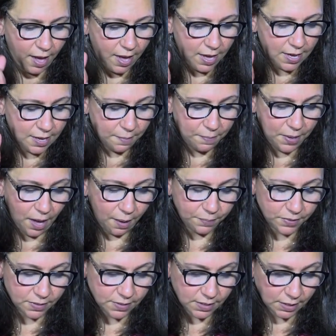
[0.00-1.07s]
It could be
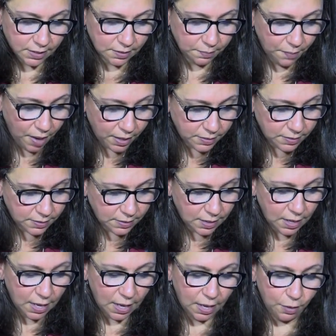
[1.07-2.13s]
up to 6 months.
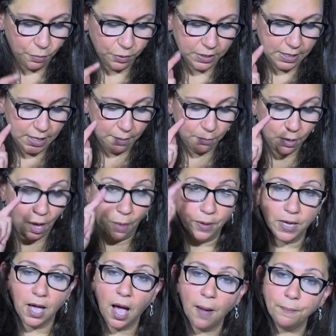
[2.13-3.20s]
It will keep
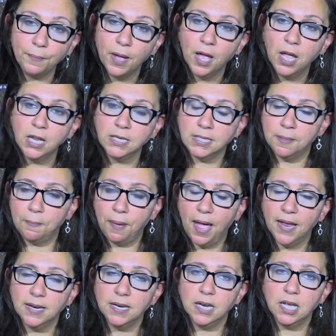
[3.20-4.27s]
going up
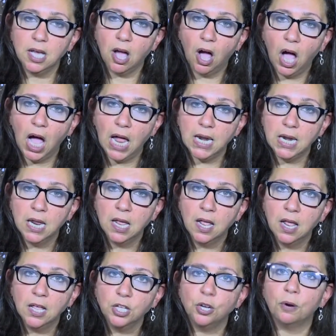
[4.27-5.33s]
depending on
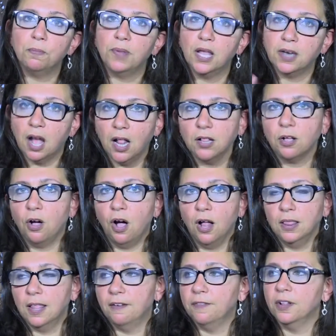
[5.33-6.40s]
your blood
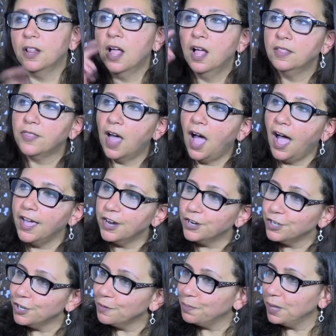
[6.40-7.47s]
alcohol level. The higher
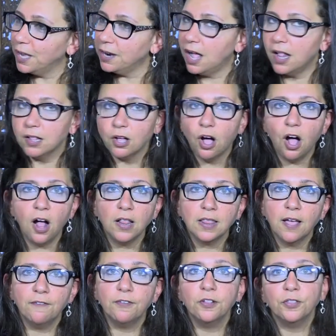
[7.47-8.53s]
your blood alcohol
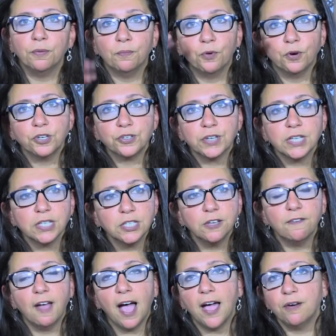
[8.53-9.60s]
level, the more drinks
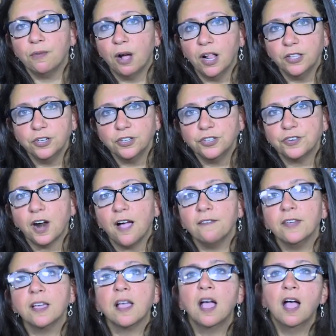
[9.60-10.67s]
you've had while you're
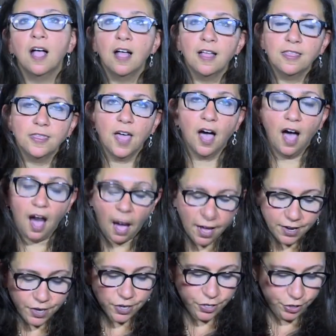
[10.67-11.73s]
driving, the
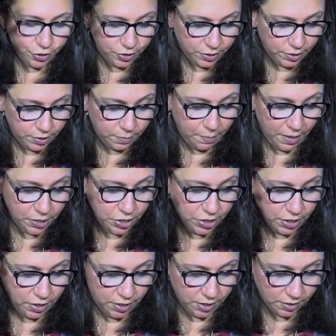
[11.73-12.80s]
higher your
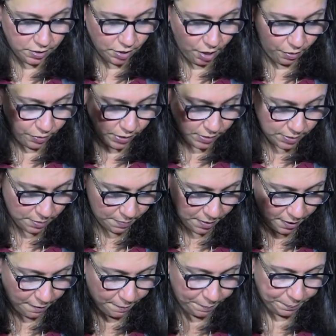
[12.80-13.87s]
suspension is going to
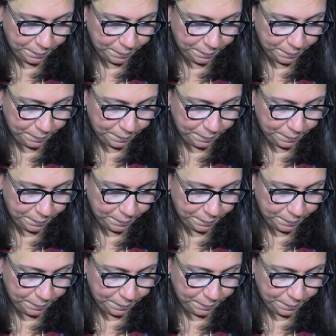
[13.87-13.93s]
be.